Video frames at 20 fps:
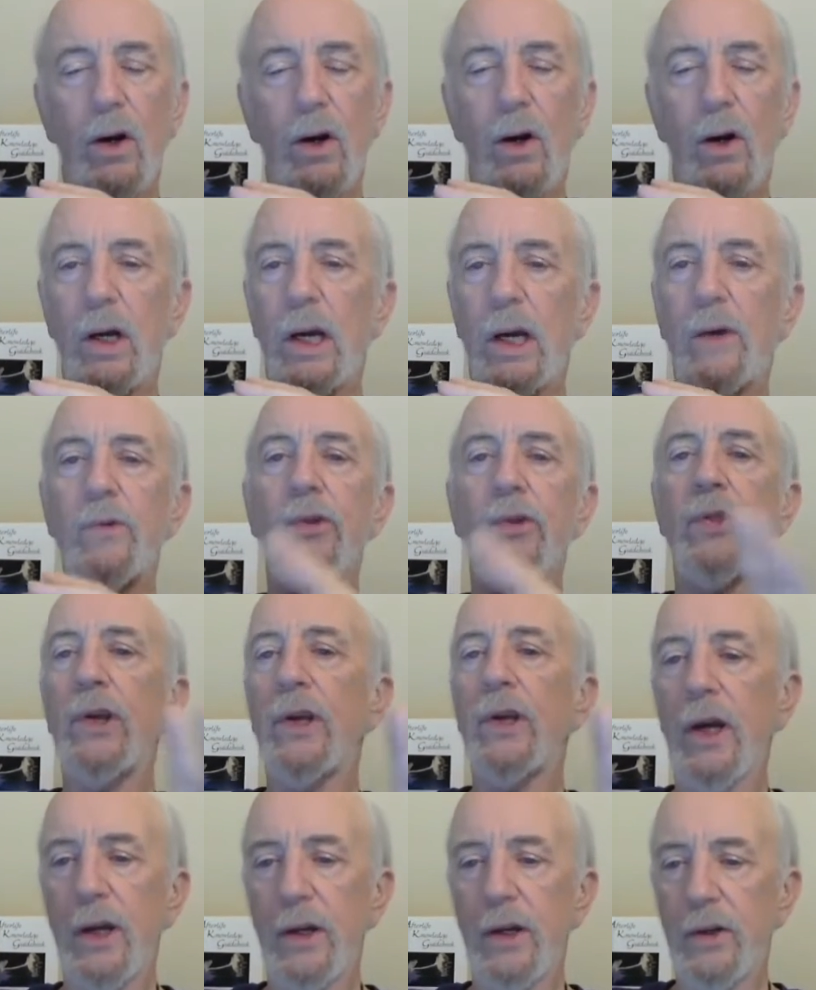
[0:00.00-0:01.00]

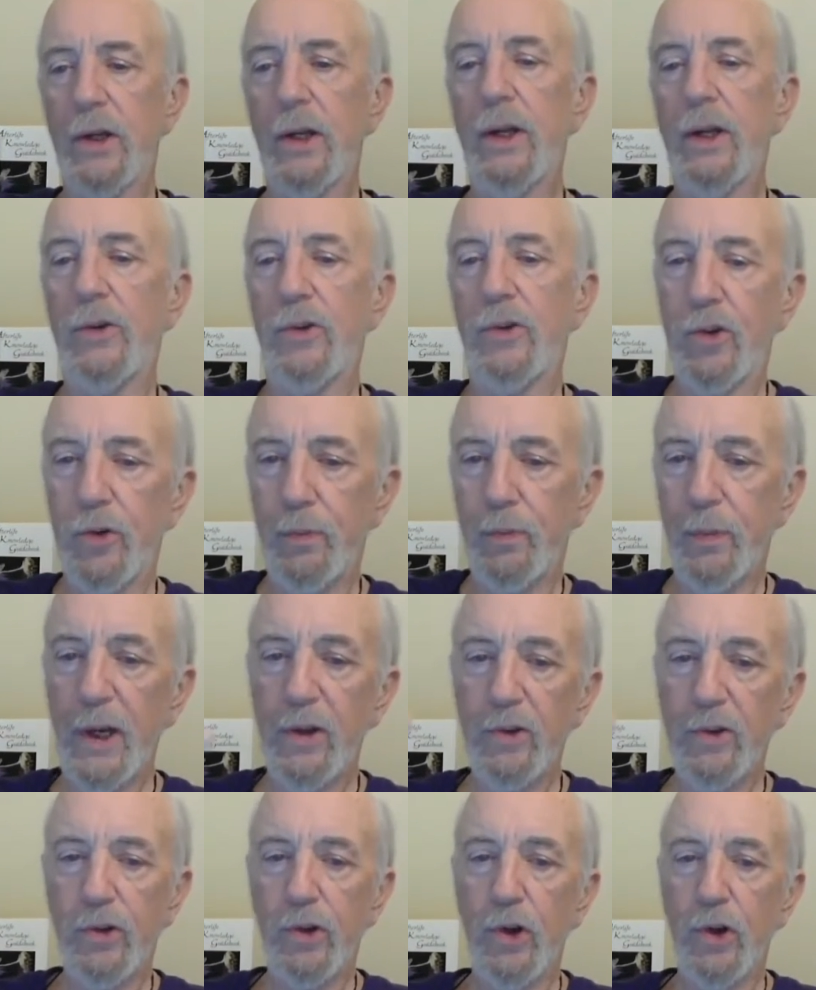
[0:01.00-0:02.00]
Everything I teach is
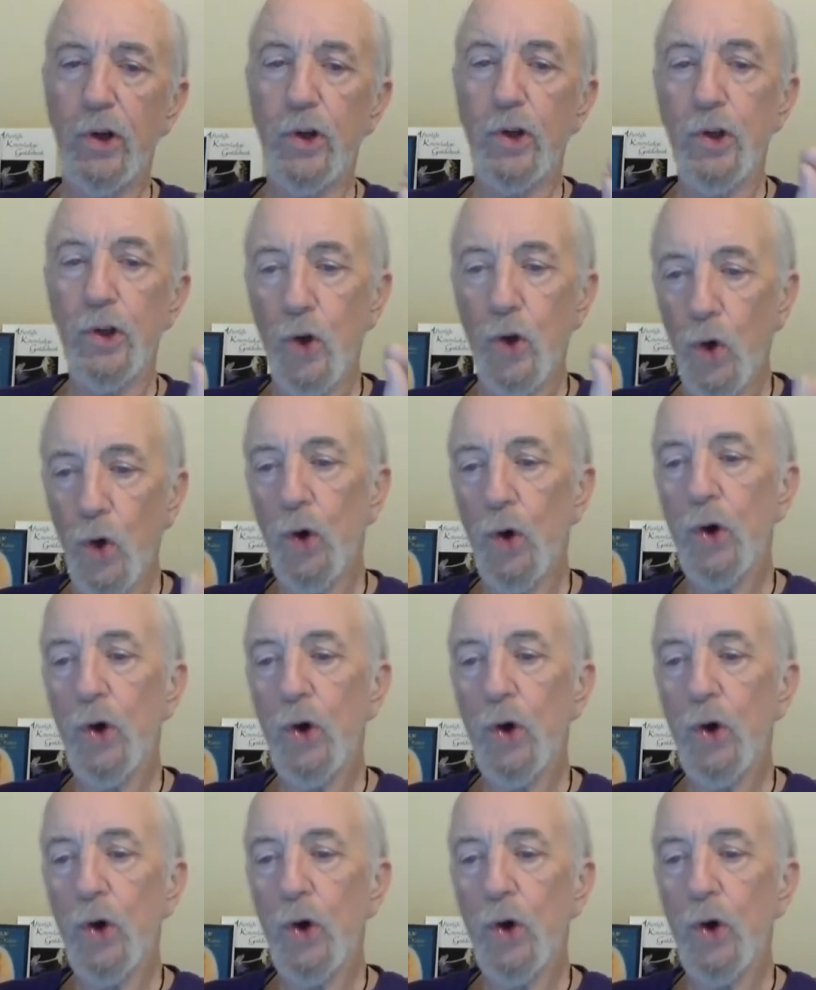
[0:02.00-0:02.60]
based on your